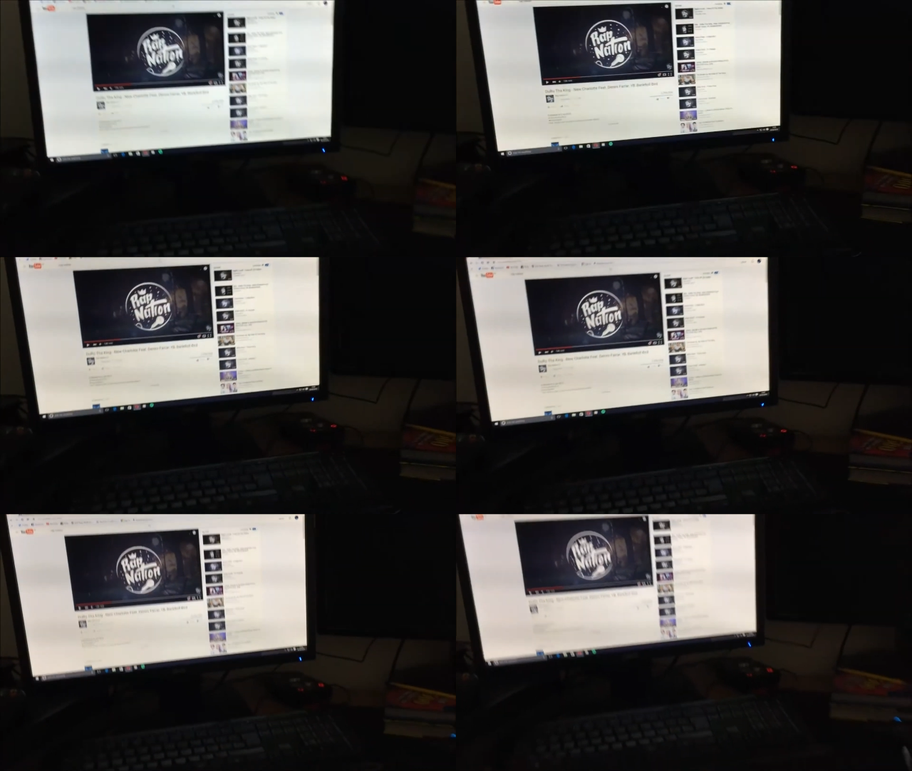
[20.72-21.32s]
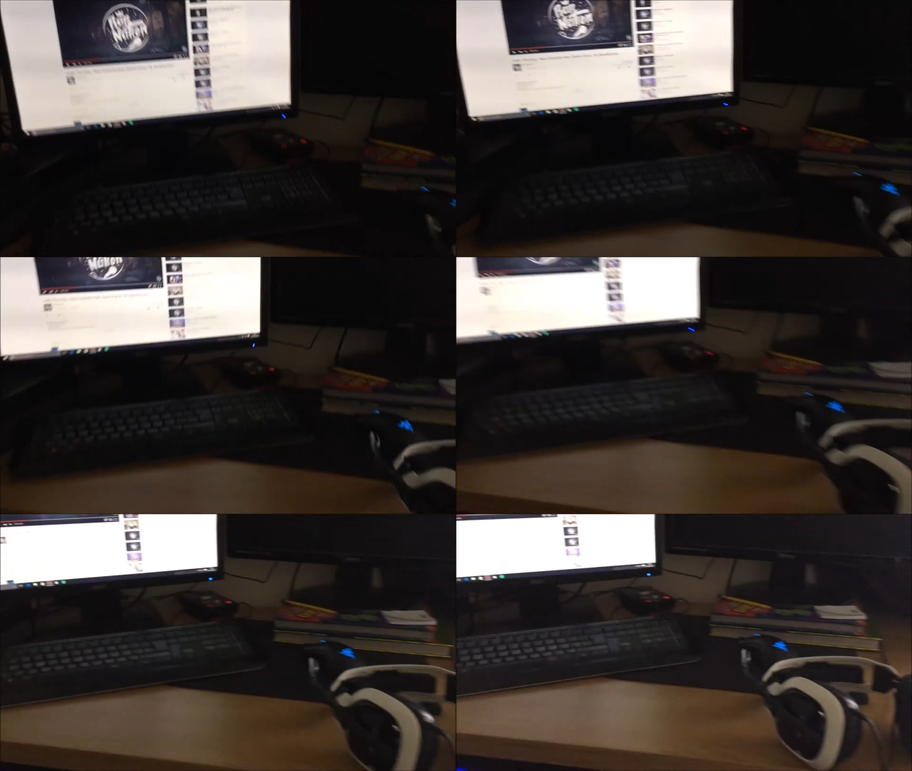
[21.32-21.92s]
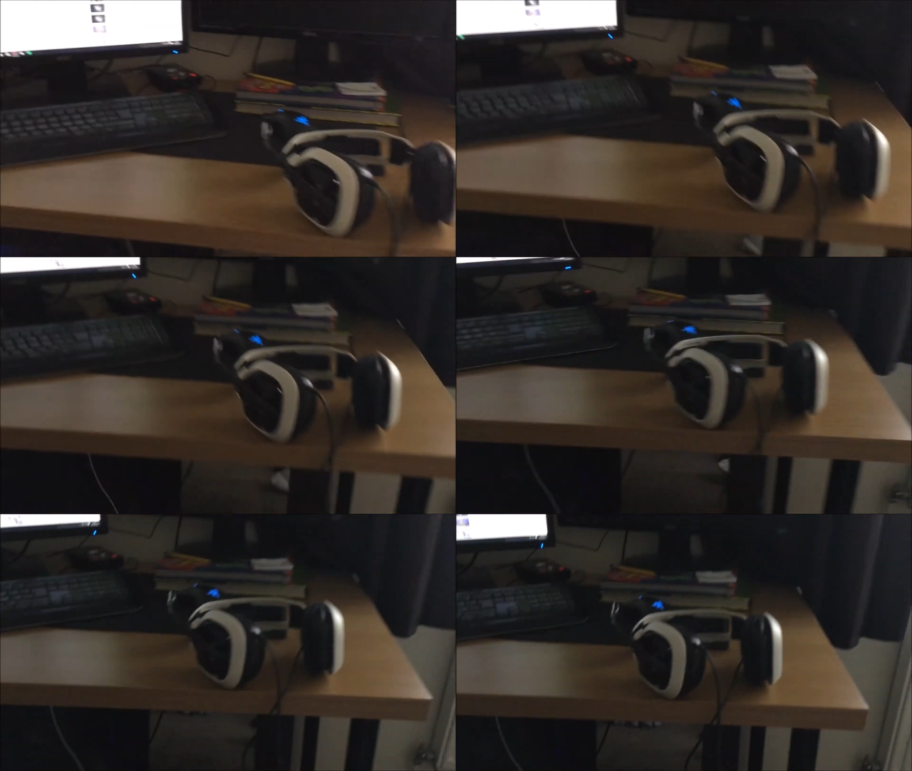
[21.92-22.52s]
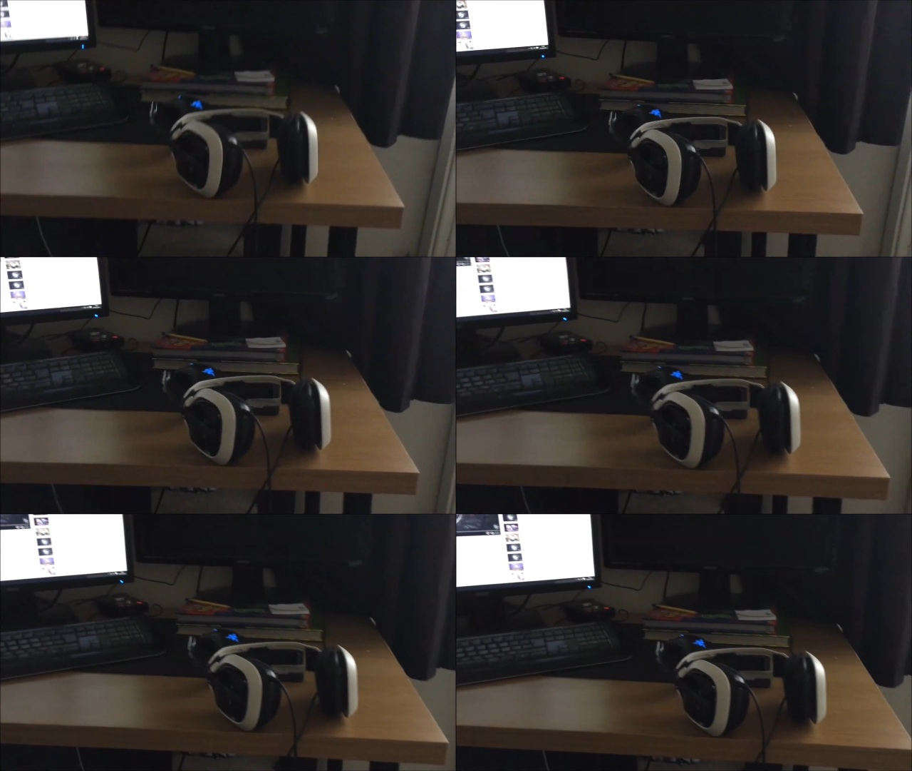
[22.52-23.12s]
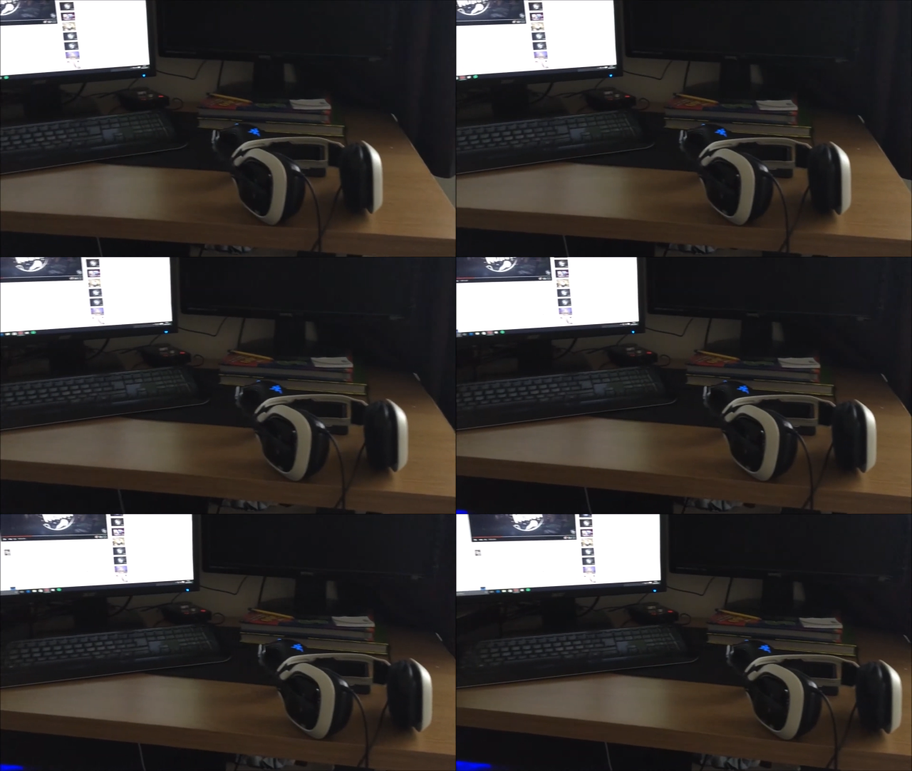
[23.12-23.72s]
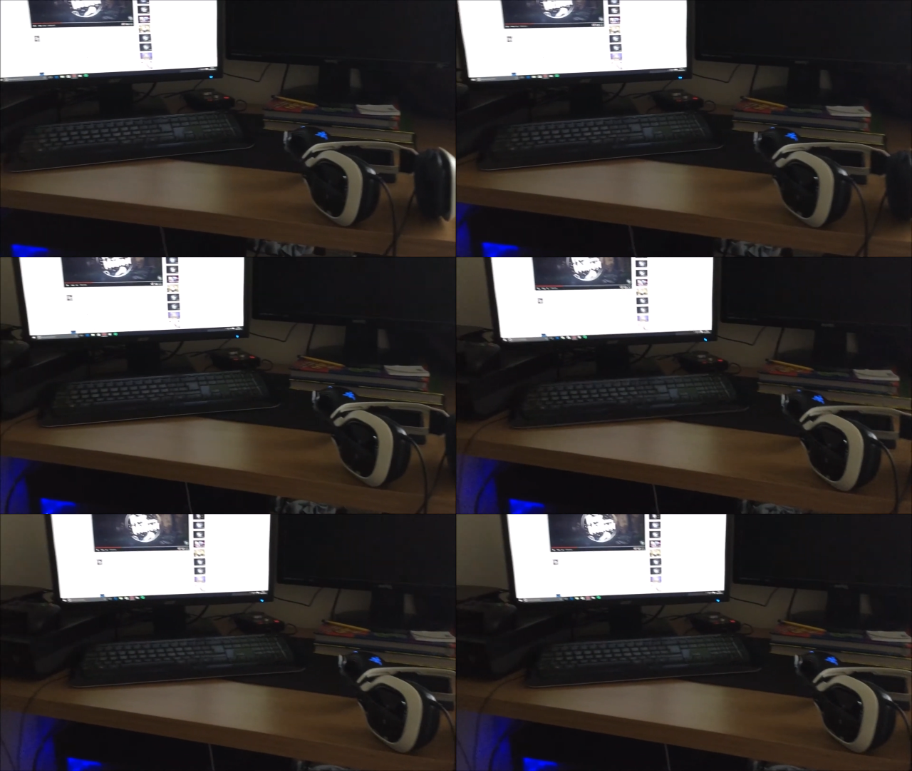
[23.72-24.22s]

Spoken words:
Nobody's mouth can be seen.